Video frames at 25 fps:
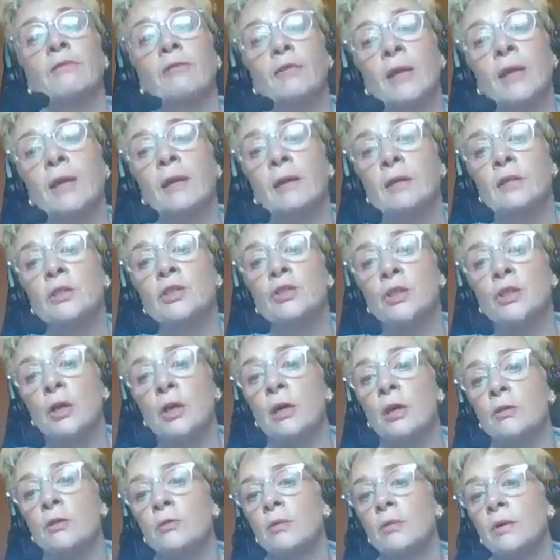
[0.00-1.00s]
their
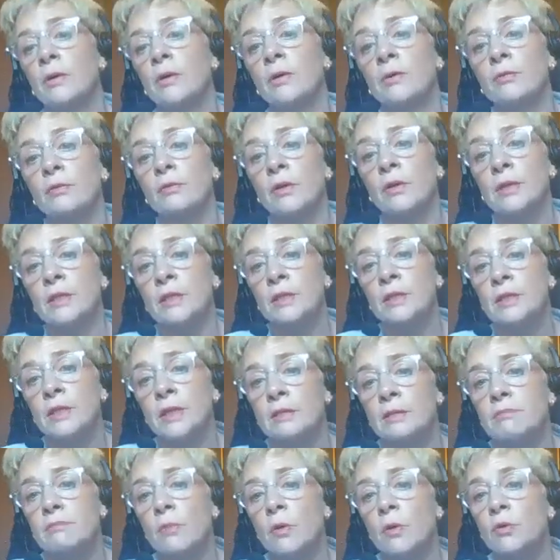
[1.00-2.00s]
child with arthritis
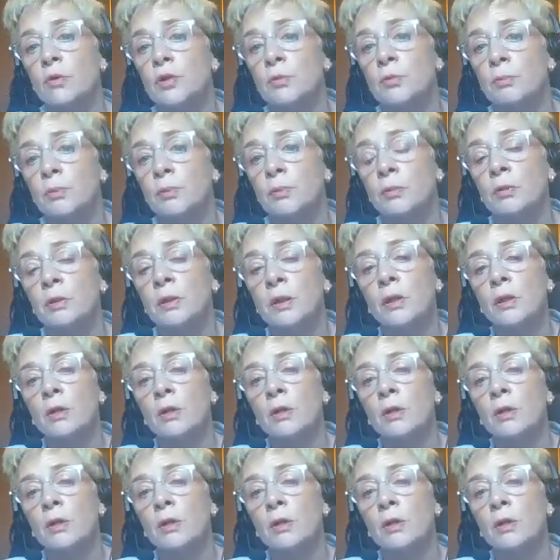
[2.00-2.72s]
has multiple